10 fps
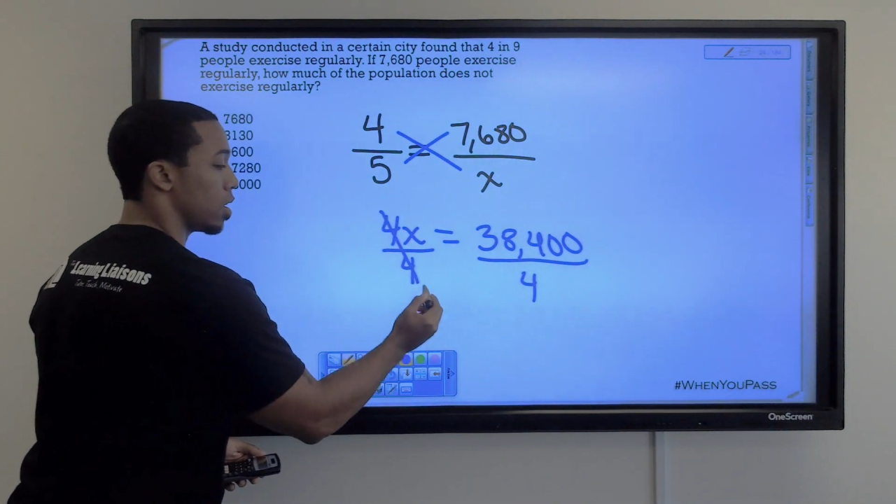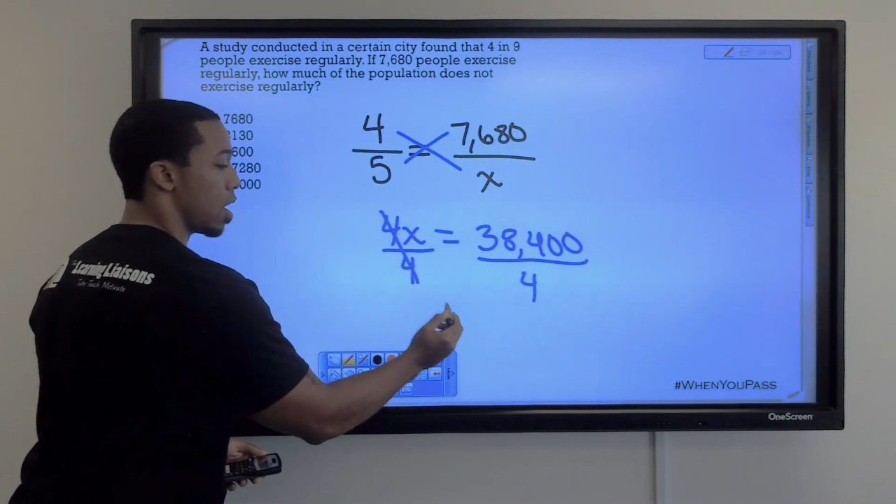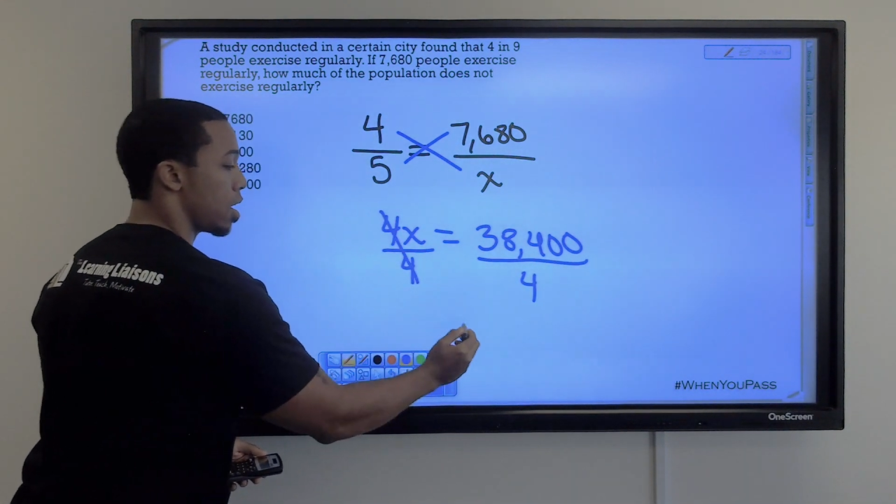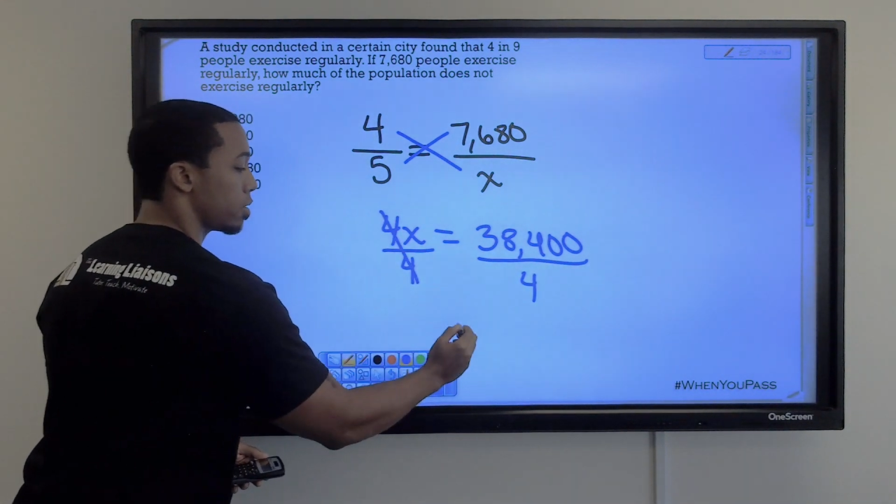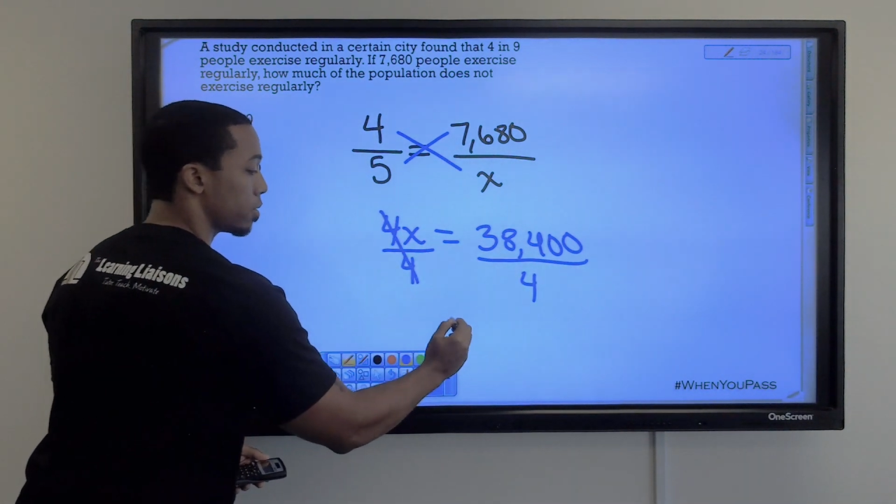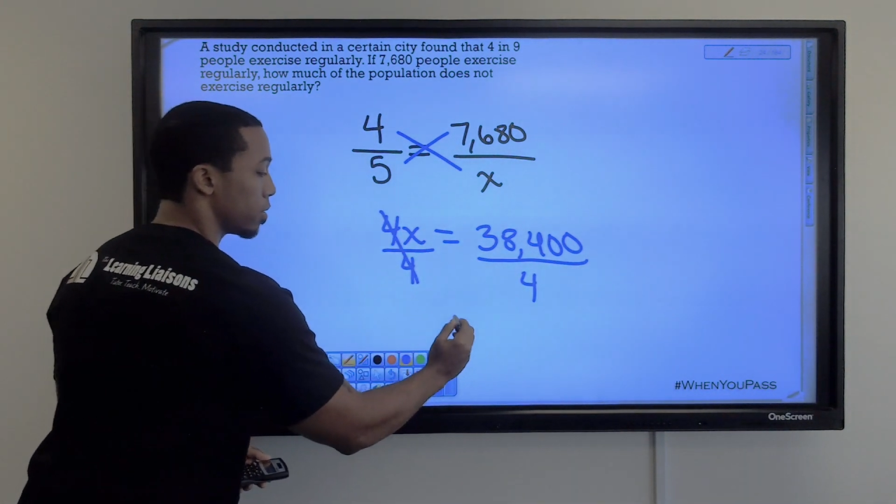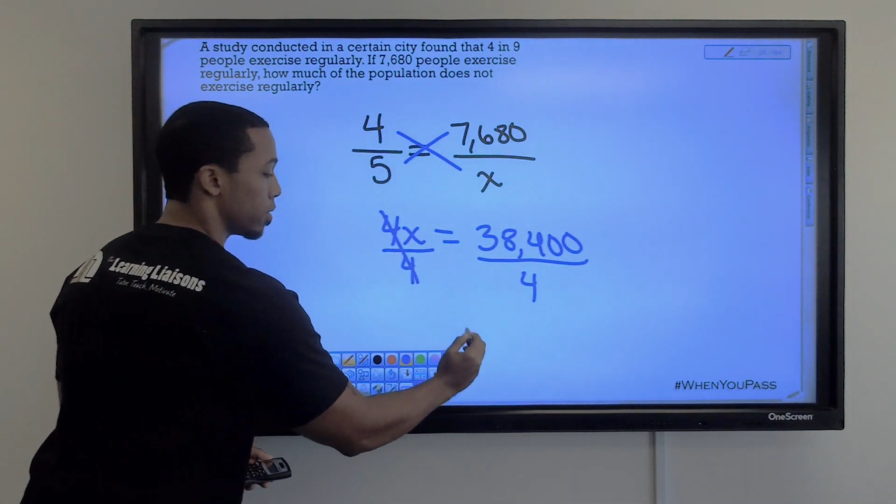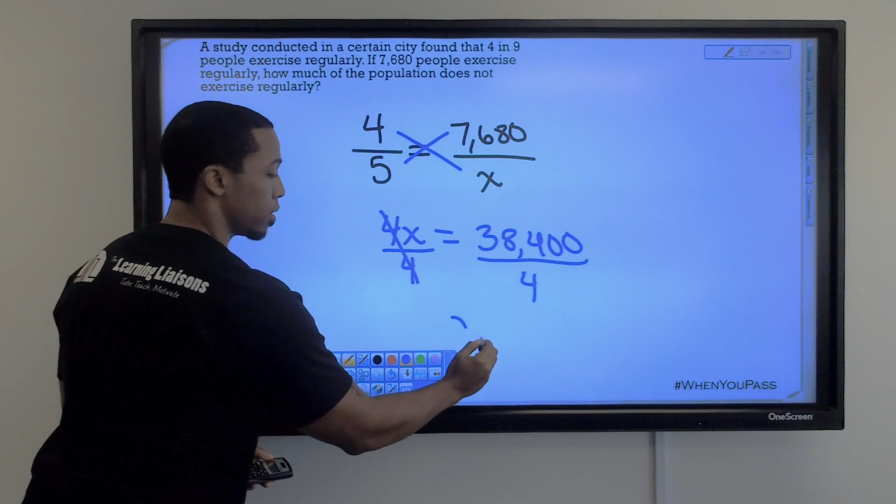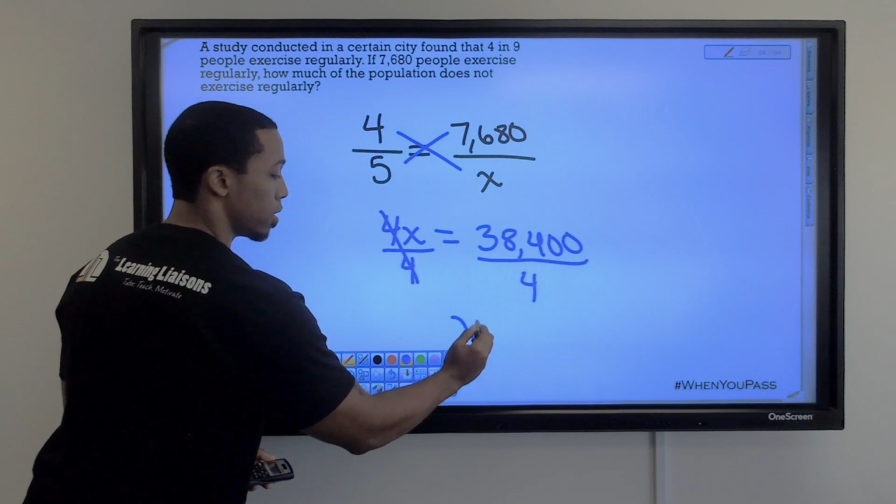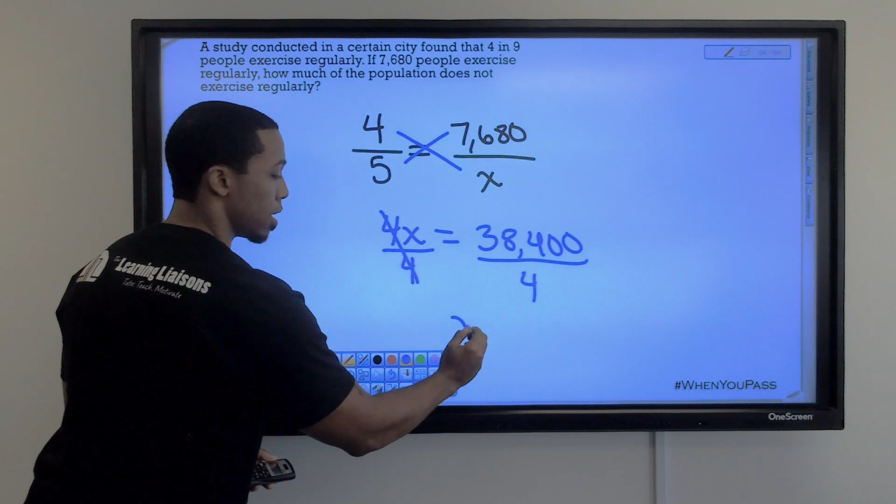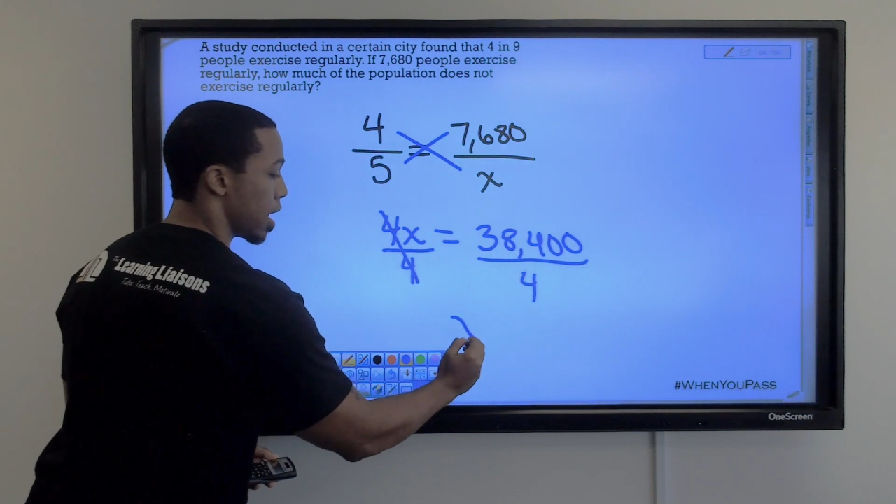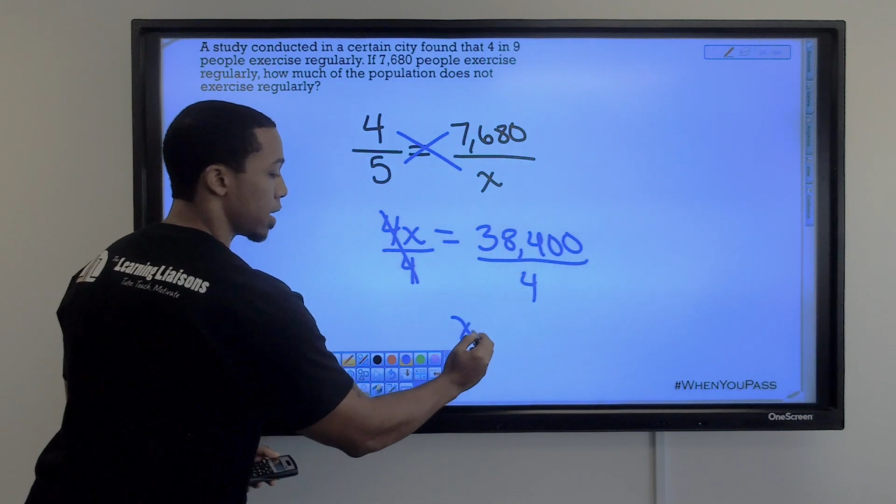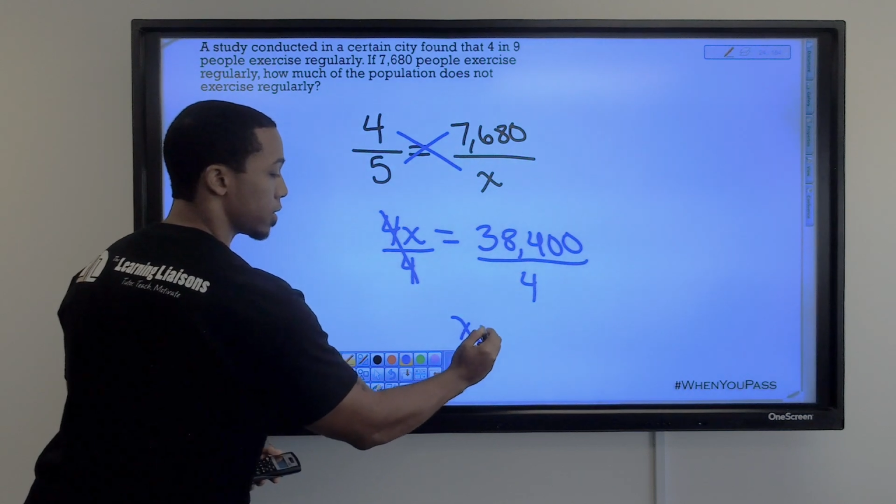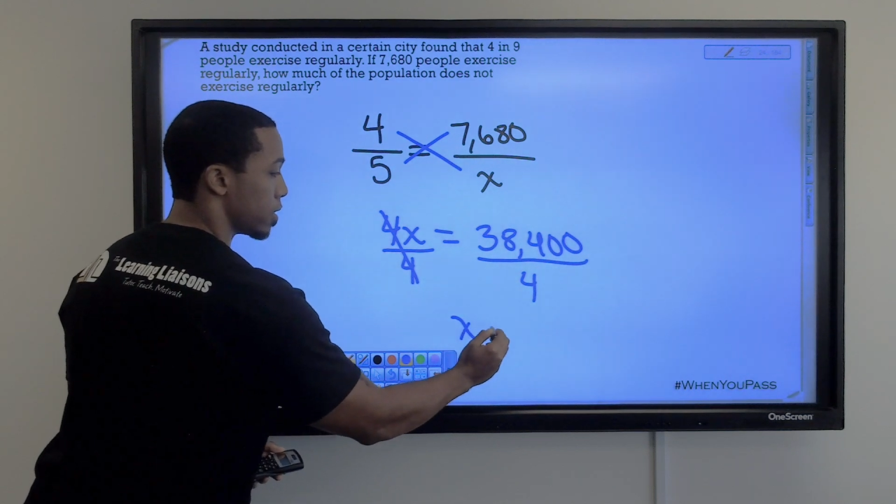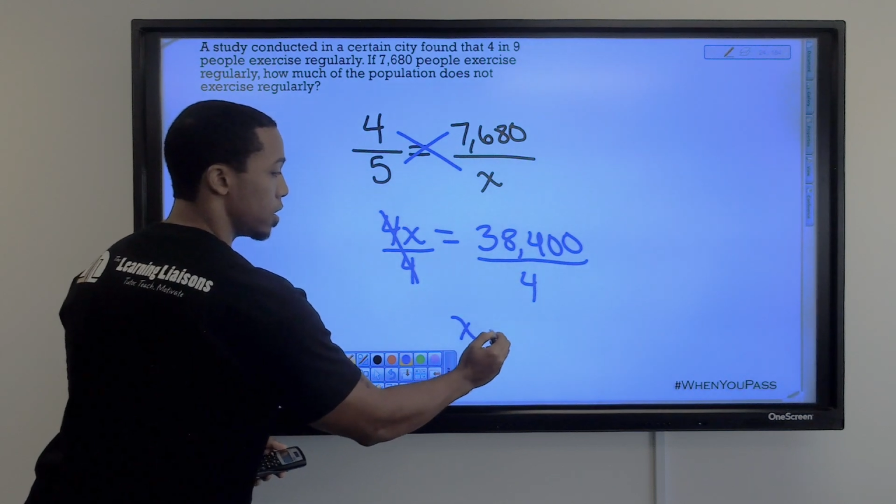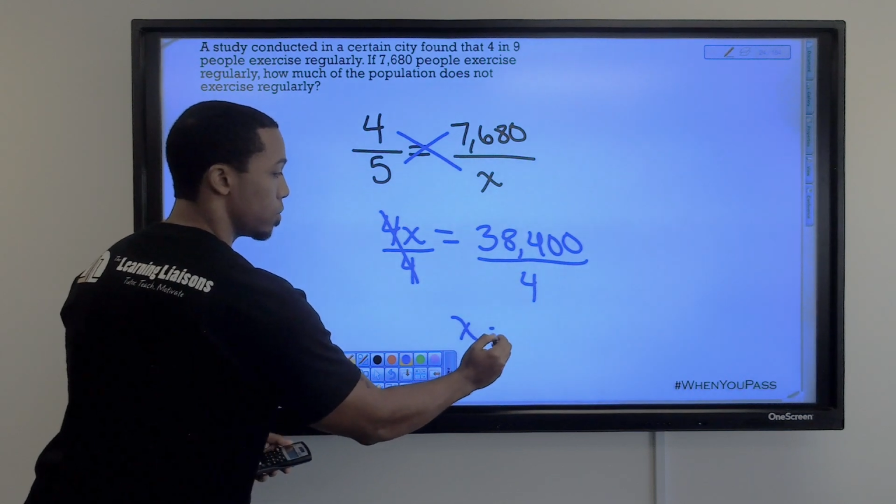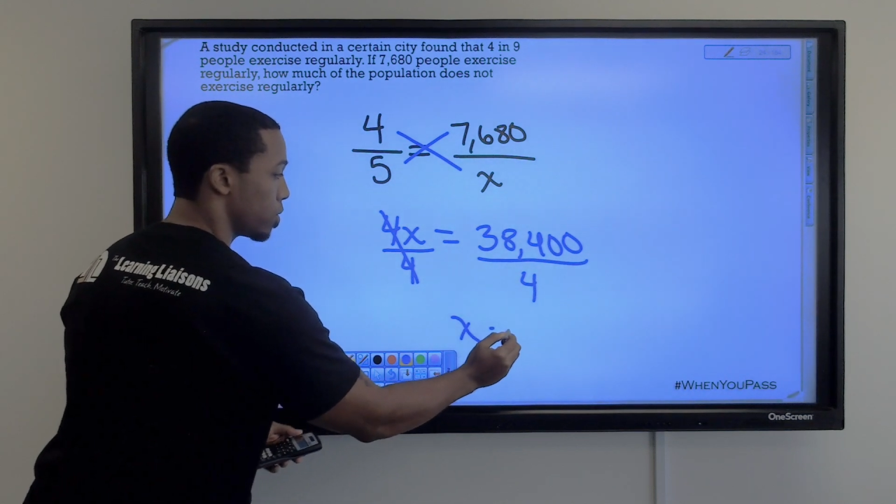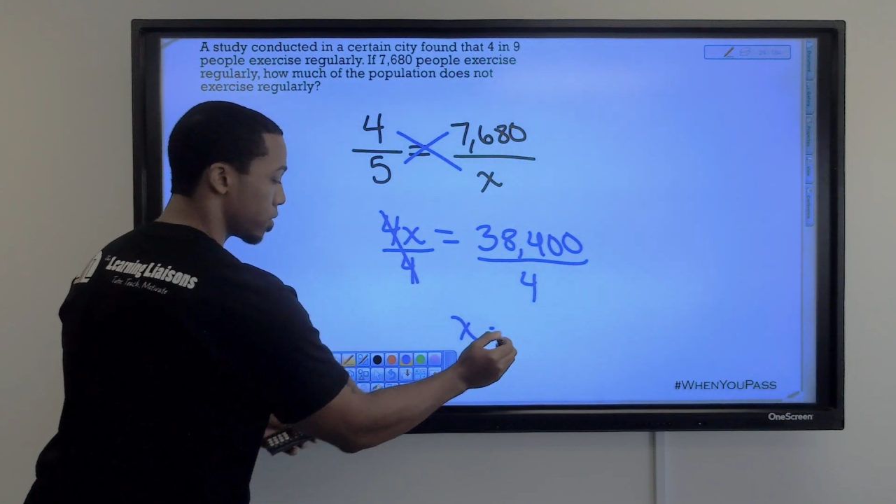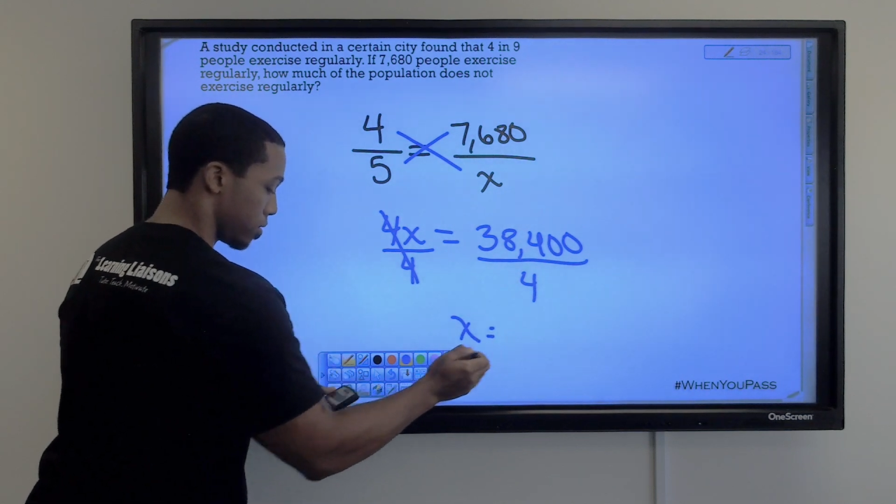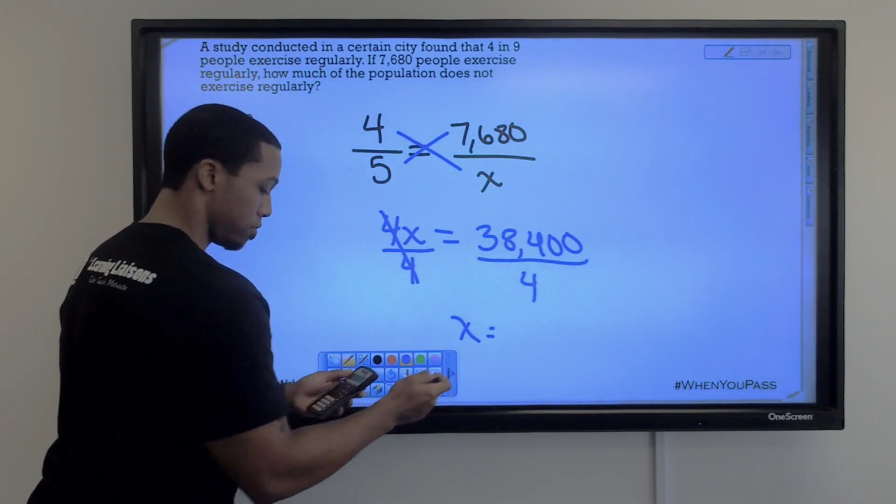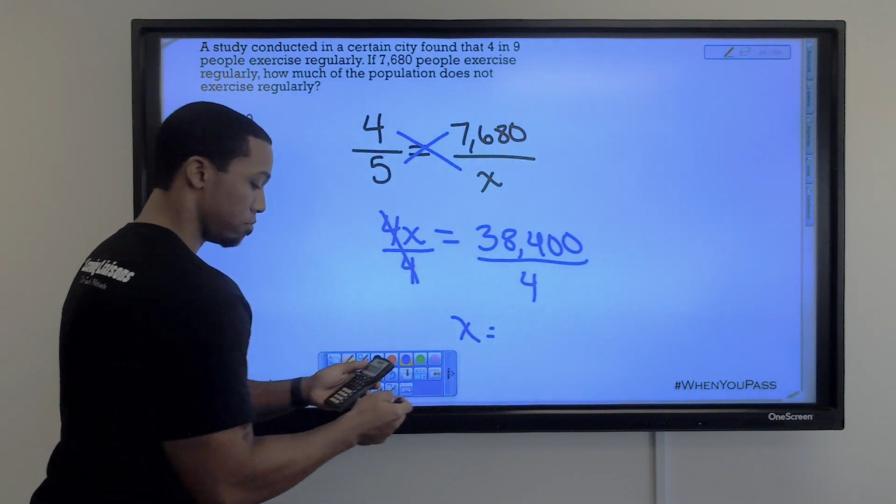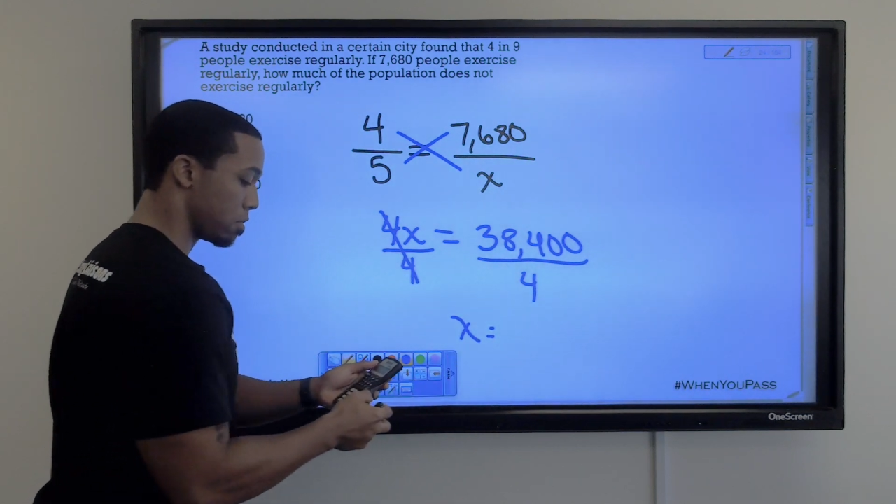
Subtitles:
Gone. X equals,